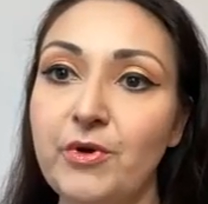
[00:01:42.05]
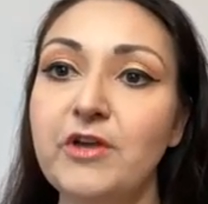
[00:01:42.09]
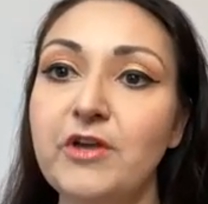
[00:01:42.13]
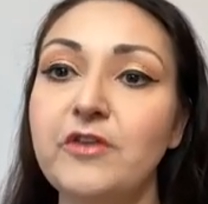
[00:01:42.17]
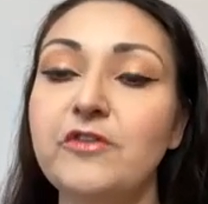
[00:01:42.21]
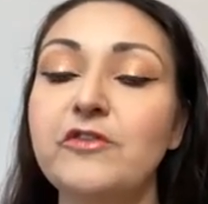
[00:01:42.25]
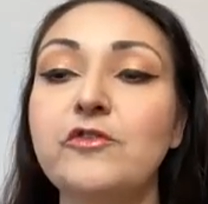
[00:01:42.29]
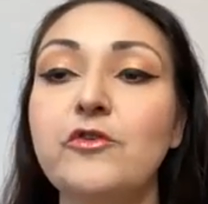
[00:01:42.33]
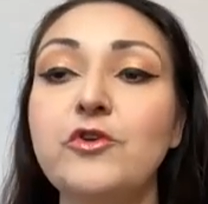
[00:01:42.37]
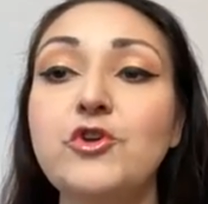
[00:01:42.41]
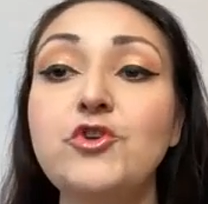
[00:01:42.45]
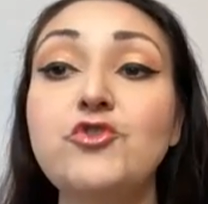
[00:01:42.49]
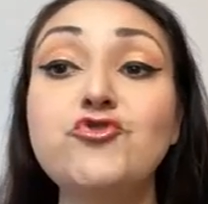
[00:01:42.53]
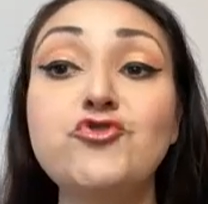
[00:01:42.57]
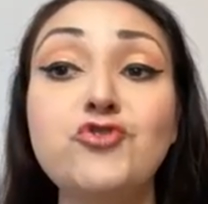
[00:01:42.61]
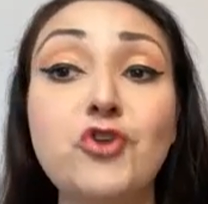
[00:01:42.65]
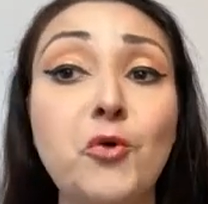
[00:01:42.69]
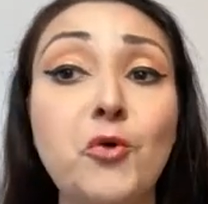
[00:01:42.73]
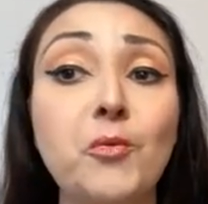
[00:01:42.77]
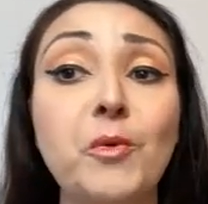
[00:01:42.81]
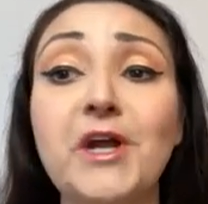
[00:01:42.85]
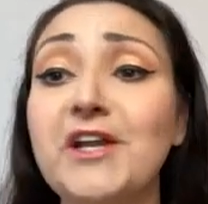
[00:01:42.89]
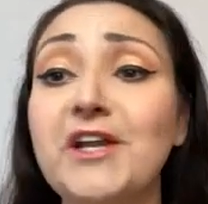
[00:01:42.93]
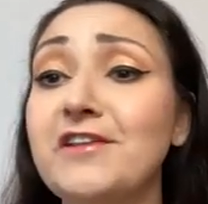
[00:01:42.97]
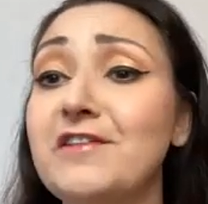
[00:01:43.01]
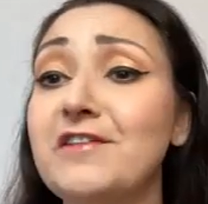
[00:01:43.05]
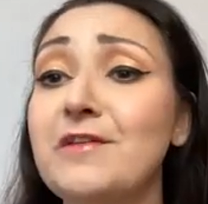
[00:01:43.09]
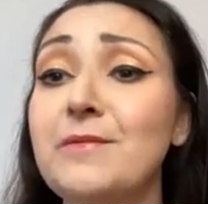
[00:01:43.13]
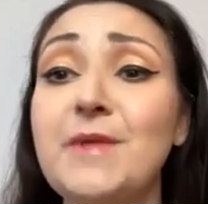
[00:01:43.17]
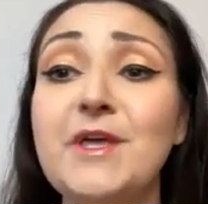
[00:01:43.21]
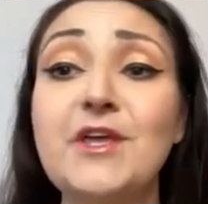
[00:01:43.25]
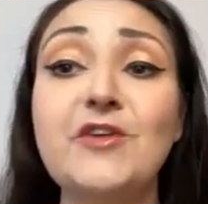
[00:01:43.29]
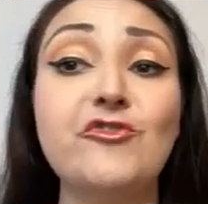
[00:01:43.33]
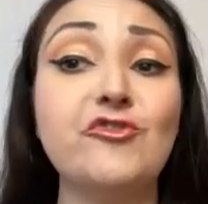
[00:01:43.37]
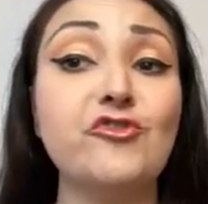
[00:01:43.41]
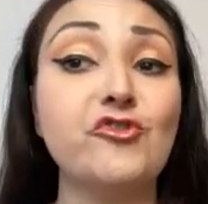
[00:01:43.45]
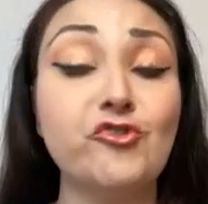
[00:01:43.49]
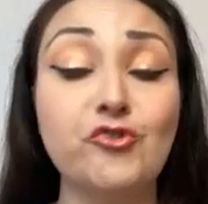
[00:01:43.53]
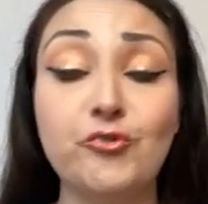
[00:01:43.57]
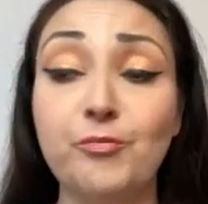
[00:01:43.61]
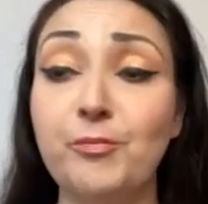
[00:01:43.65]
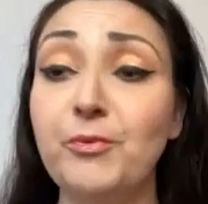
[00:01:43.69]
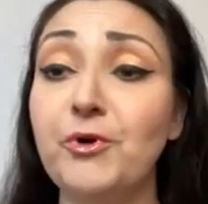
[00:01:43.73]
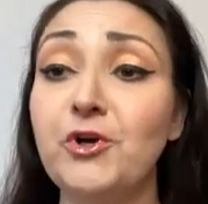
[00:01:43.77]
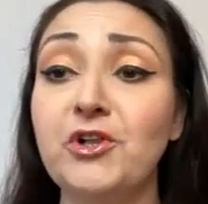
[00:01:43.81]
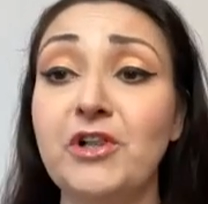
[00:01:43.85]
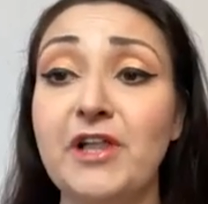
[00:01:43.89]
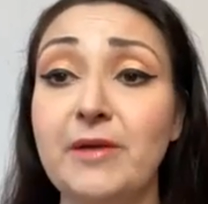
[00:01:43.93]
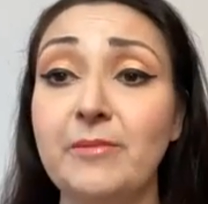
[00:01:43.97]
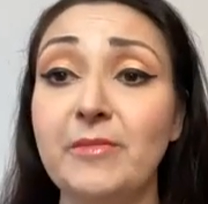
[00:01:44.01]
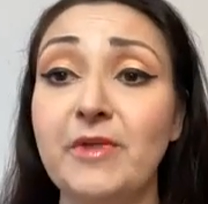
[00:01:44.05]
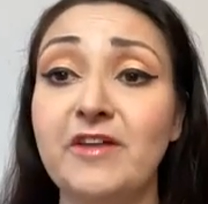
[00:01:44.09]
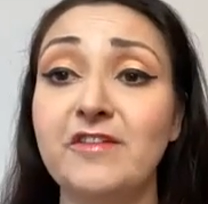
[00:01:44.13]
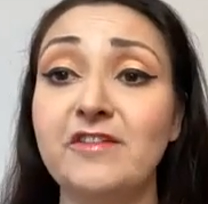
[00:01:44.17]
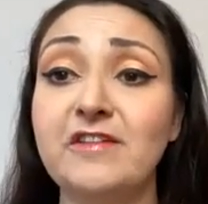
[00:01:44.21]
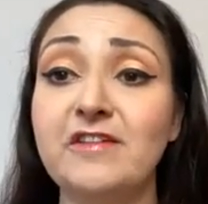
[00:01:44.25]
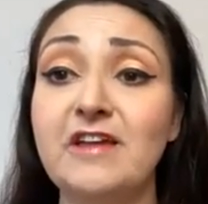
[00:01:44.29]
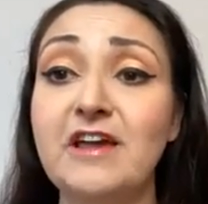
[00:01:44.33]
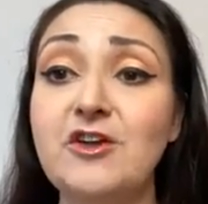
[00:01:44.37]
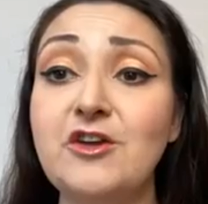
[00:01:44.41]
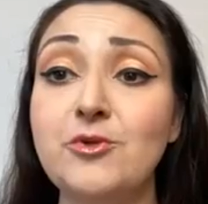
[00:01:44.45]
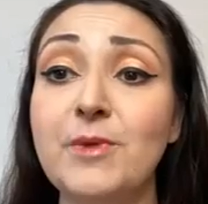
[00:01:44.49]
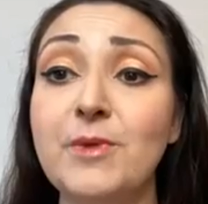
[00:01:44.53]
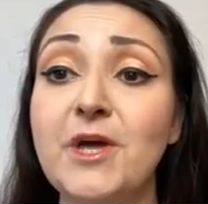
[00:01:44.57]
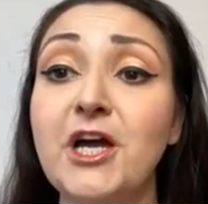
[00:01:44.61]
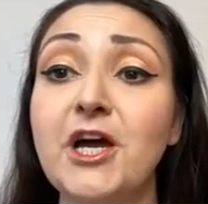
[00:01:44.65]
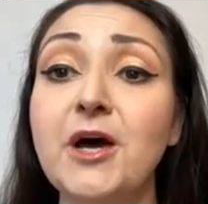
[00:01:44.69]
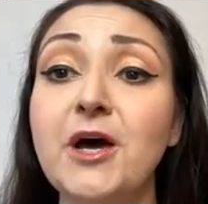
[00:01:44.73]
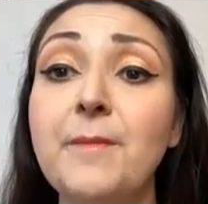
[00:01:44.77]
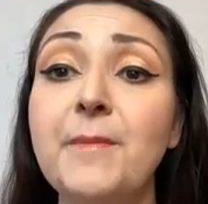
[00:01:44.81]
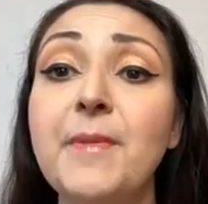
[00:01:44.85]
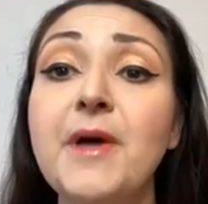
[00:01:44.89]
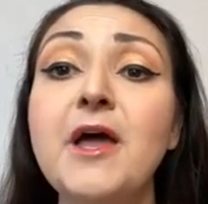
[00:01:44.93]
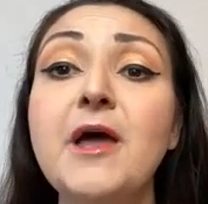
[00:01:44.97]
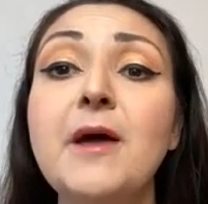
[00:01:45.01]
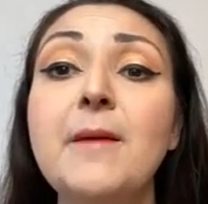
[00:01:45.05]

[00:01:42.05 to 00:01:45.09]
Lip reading: So you don't want it to be super glam like stage makeup,